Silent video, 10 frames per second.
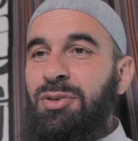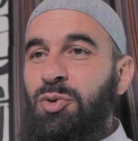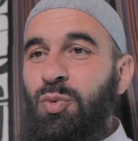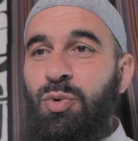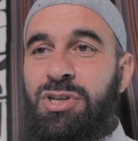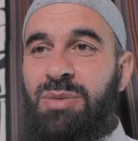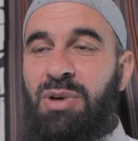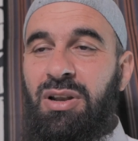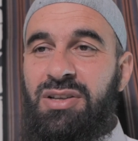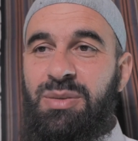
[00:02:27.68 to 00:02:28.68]
to worship
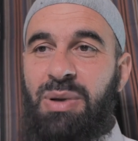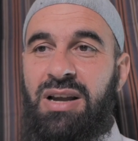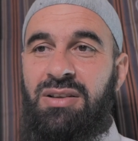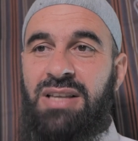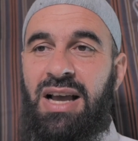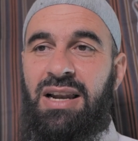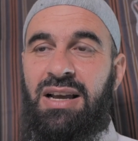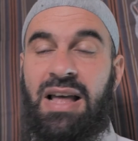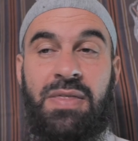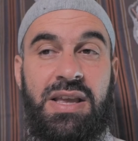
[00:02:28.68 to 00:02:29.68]
Allah subhanahu wa ta'ala.
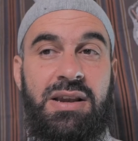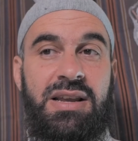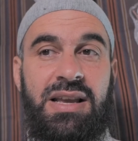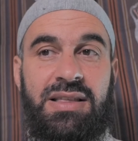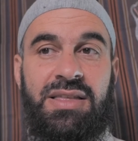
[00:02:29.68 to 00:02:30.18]
And in it,